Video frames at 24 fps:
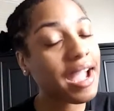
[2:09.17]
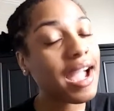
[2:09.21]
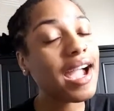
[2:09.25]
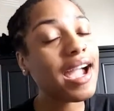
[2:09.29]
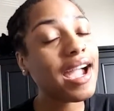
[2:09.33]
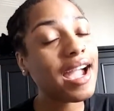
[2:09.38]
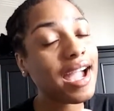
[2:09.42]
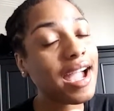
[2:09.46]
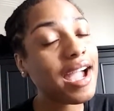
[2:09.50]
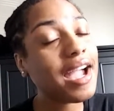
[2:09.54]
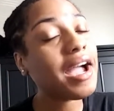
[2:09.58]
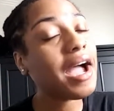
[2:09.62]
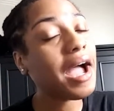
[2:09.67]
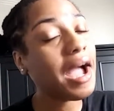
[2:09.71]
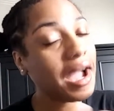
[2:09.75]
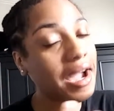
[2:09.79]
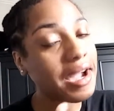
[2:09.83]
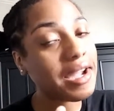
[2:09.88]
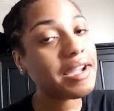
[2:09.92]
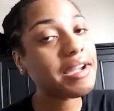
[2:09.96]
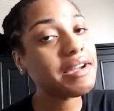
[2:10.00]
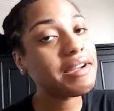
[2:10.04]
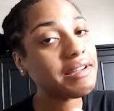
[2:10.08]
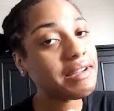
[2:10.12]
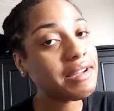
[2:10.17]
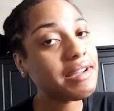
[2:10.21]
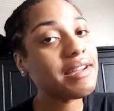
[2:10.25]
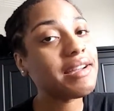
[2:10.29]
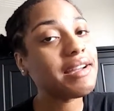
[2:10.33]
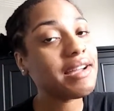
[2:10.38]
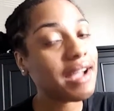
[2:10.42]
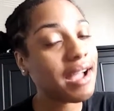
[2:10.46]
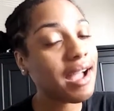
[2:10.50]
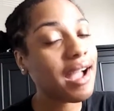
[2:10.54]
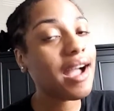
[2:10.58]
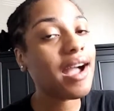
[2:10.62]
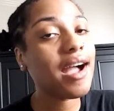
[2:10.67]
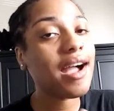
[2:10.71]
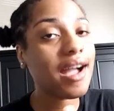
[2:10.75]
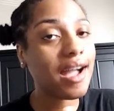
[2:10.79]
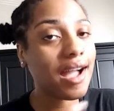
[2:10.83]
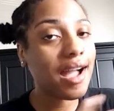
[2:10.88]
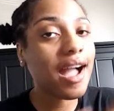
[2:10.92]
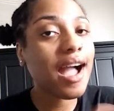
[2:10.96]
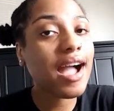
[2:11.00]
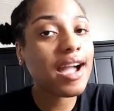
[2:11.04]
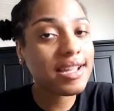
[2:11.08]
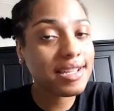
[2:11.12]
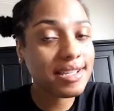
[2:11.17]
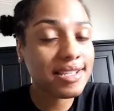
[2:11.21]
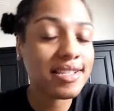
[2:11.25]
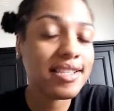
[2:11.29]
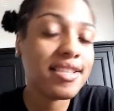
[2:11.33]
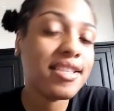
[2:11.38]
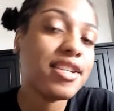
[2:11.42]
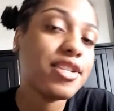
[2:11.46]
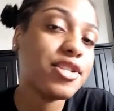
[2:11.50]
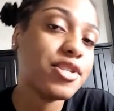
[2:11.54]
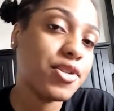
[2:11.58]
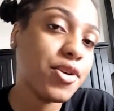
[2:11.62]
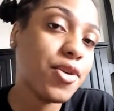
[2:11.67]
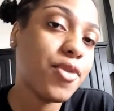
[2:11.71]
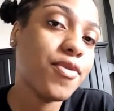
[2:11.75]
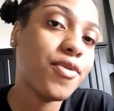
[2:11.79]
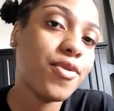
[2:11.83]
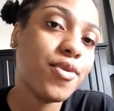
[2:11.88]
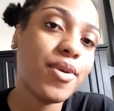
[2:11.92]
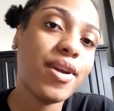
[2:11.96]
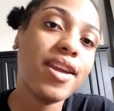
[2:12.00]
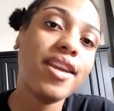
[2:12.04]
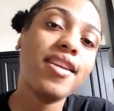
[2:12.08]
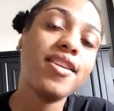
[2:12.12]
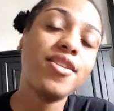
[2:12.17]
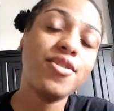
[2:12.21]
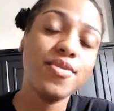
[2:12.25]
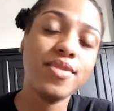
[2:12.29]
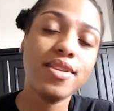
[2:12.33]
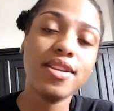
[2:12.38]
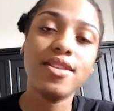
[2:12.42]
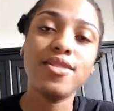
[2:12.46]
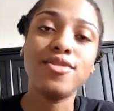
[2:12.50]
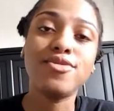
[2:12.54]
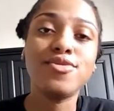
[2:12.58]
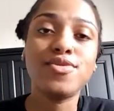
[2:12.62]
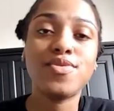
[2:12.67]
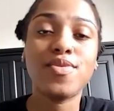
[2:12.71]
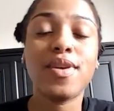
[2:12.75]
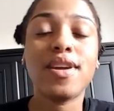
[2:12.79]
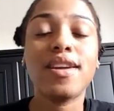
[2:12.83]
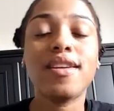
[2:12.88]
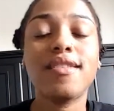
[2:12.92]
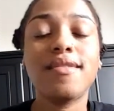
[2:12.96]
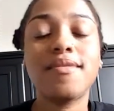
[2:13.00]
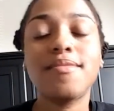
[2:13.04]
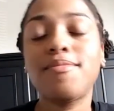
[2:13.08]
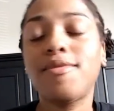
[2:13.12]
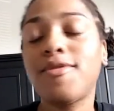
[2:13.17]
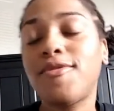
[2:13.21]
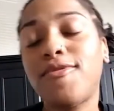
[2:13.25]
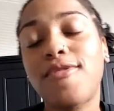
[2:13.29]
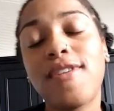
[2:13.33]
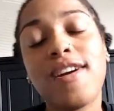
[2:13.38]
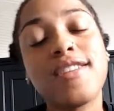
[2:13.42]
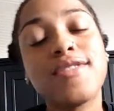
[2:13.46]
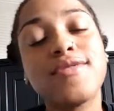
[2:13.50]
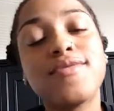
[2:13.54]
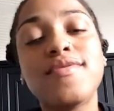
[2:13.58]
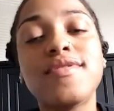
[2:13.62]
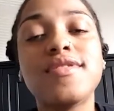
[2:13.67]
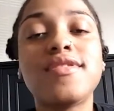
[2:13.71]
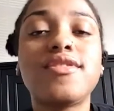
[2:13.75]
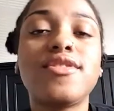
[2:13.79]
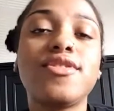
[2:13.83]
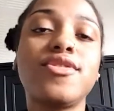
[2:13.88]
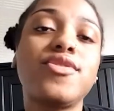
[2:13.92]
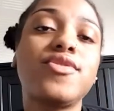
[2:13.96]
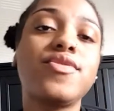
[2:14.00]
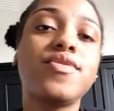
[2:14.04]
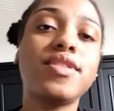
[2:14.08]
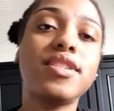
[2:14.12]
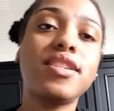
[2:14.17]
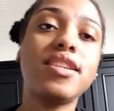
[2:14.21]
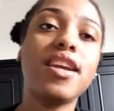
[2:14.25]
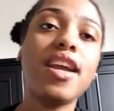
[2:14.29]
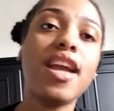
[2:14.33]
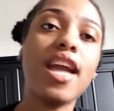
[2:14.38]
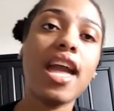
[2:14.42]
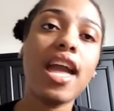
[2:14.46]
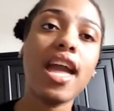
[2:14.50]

I could see that you're overweight. You need to lose weight before I do the surgery.